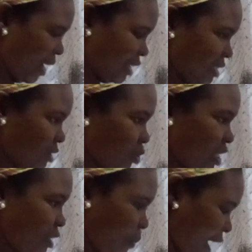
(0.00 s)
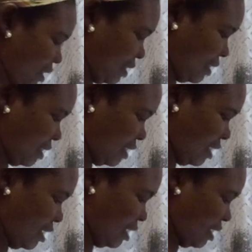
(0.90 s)
part to this part
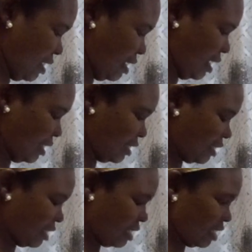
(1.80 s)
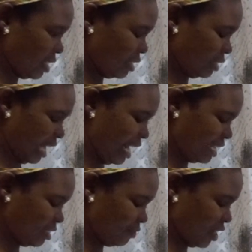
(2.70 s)
is
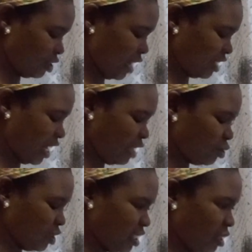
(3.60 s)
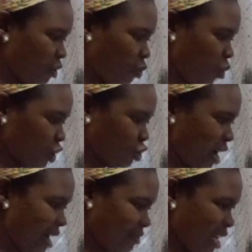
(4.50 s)
talent inventory. You are trying to see what
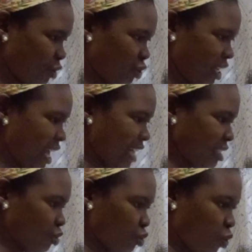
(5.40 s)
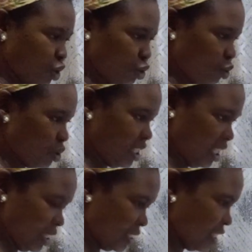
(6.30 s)
you have now to get into what you
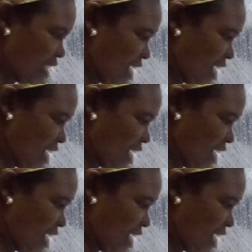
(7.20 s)
need.